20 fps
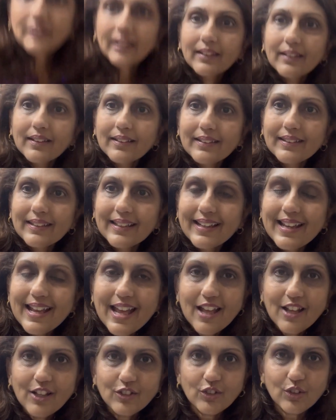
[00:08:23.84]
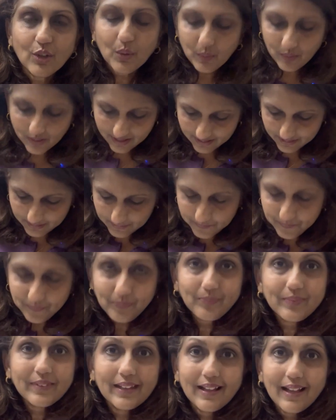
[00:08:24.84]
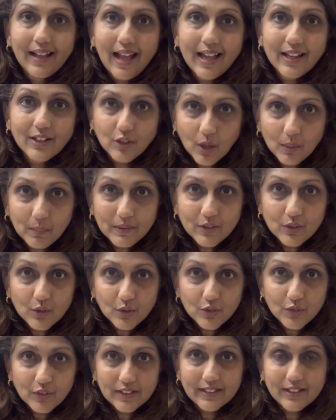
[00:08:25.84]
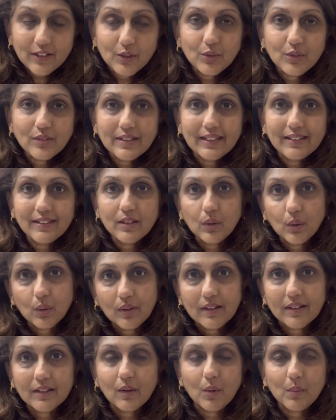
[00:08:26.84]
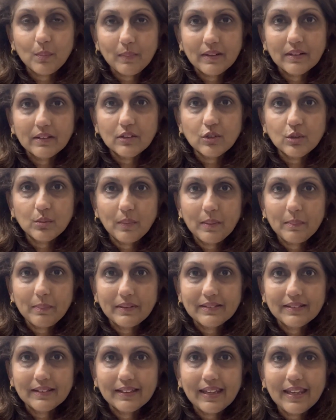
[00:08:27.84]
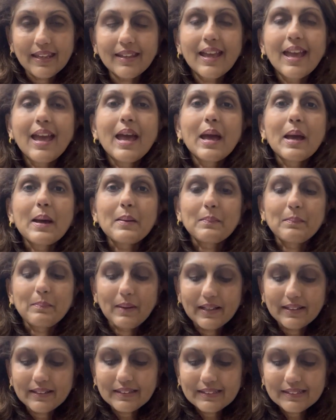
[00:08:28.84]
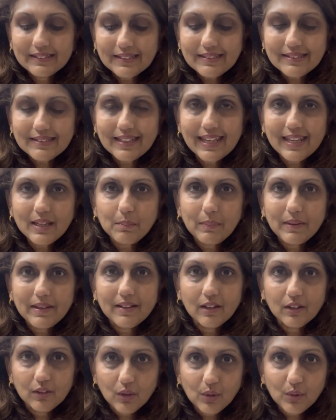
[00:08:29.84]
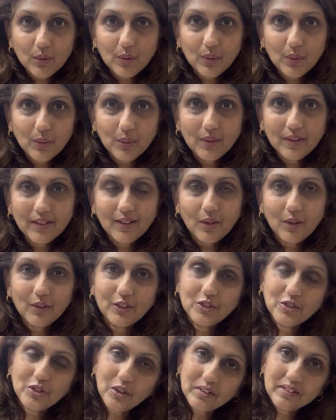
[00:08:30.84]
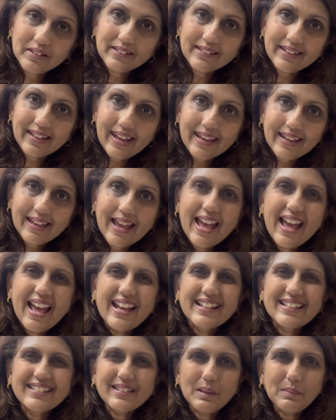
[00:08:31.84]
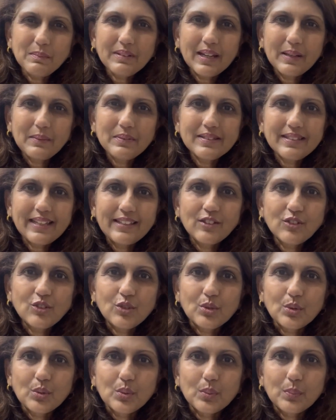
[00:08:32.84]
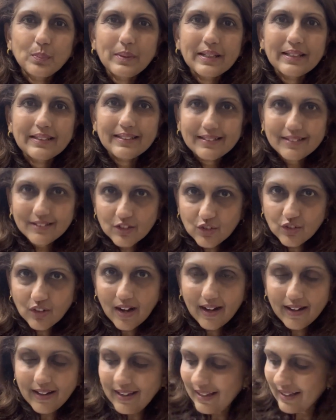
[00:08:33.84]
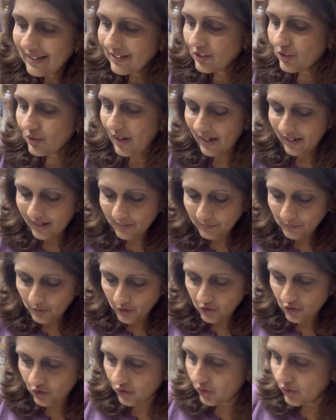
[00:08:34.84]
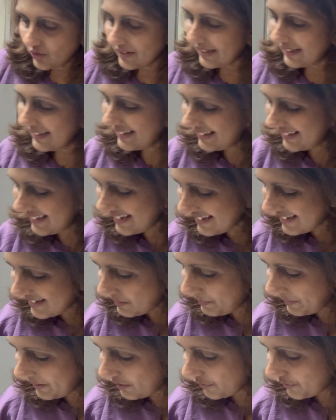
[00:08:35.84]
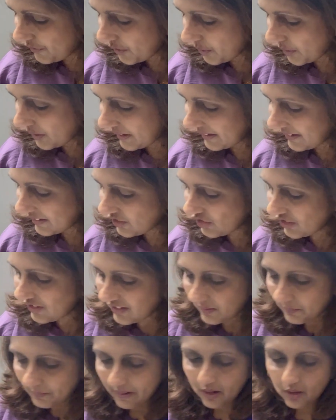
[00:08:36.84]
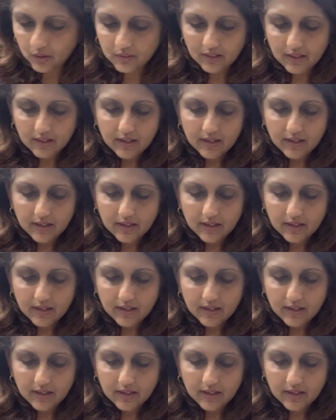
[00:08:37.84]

that earlier. So I normally don't really use any yogurt or milk to my butter cake, but this cake, being a cocoa or a chocolate cake, sometimes tends to be a little dry. So I am going to use a little bit of yogurt, just about